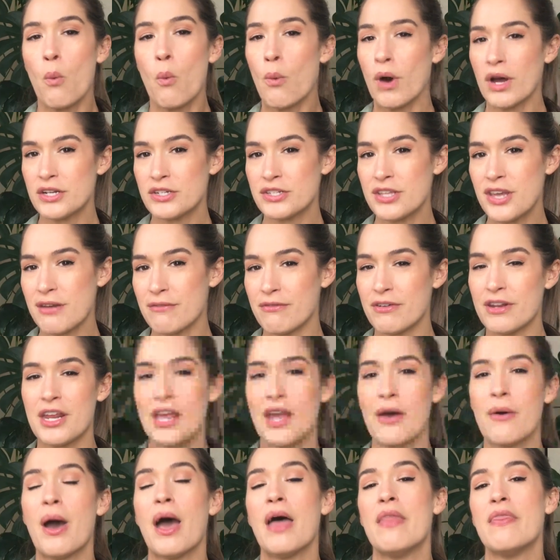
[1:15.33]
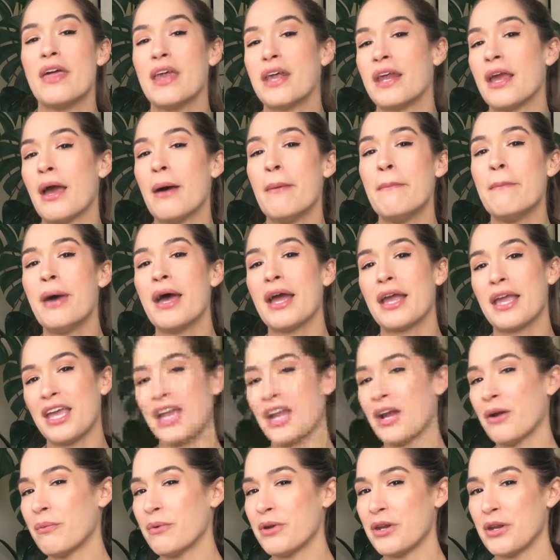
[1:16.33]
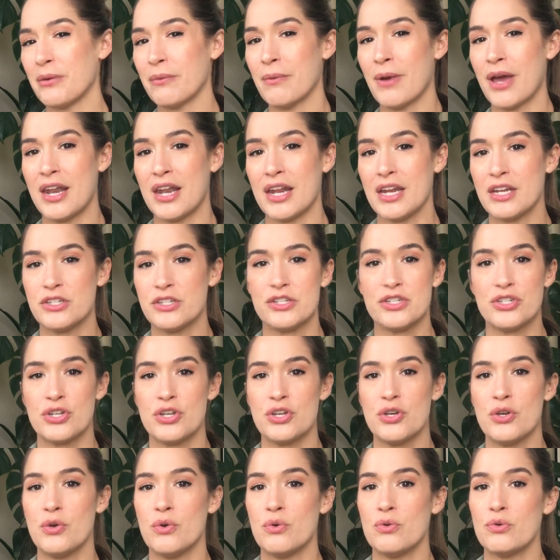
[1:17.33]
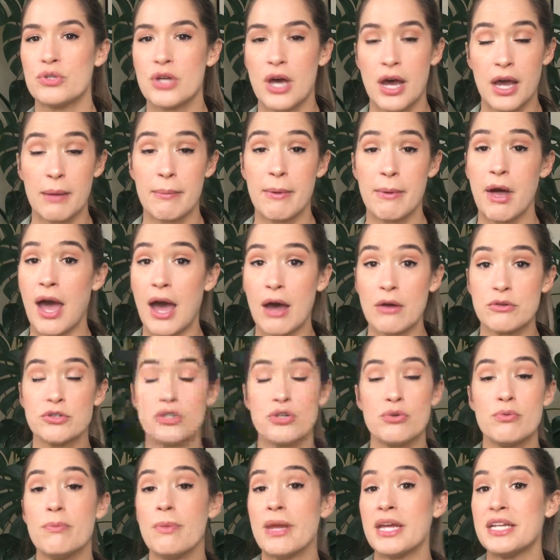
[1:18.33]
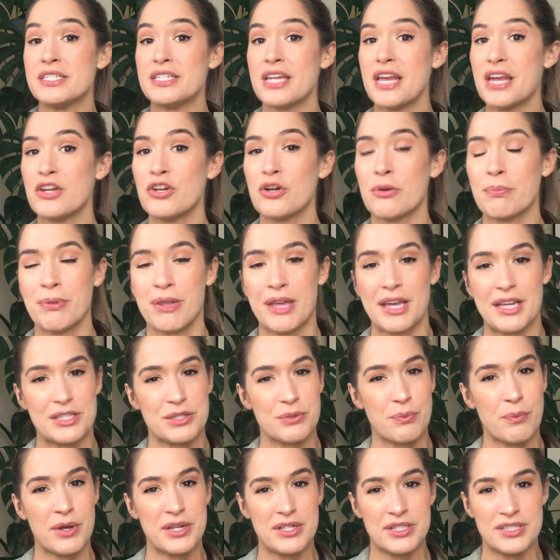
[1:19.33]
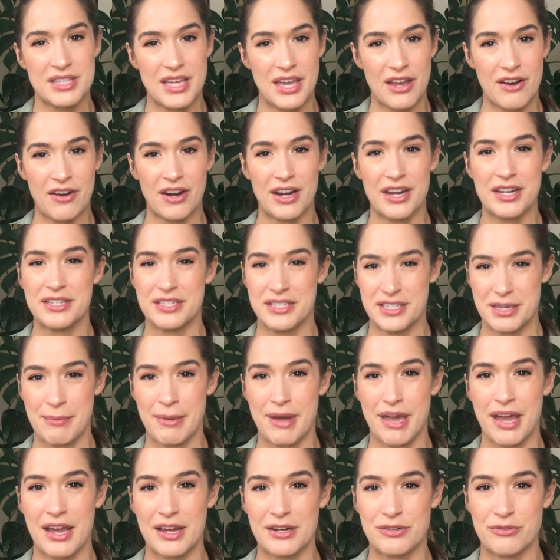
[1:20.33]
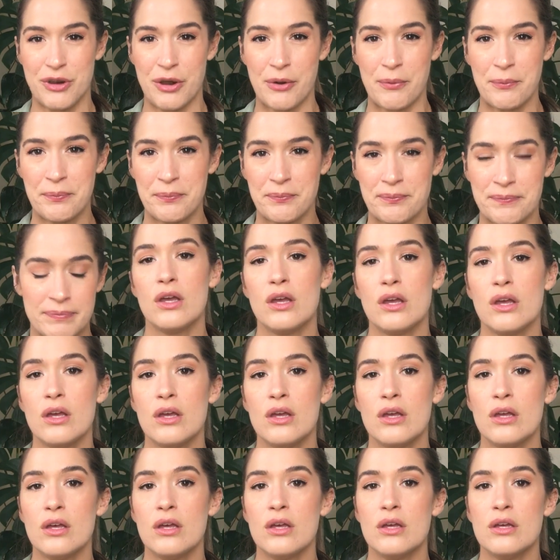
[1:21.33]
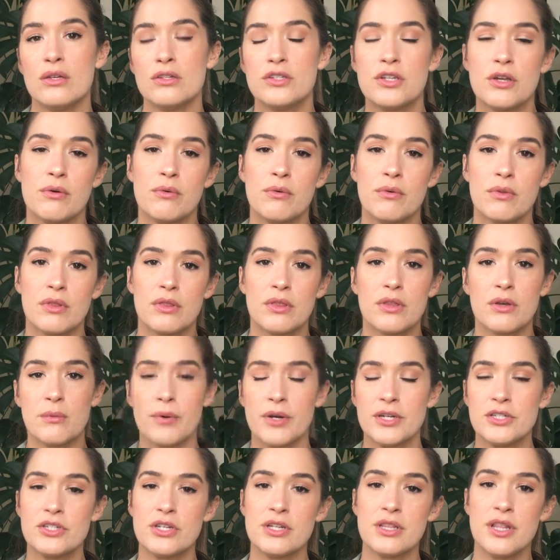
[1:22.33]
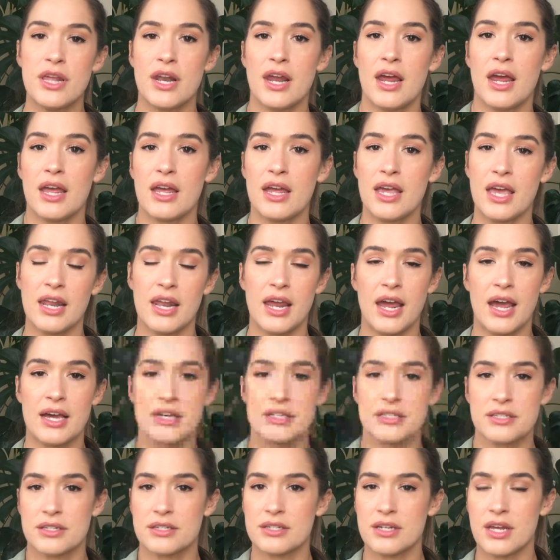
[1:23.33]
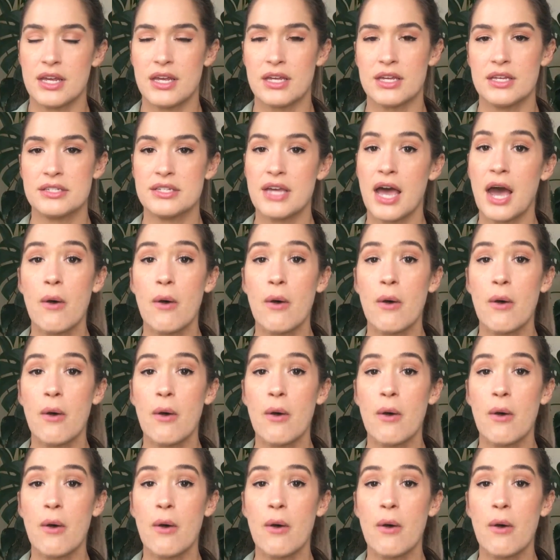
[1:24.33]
watch that video, and then come back here when you're ready to talk about how to maintain your plants once they are in semi-hydro. So the question that I get asked is,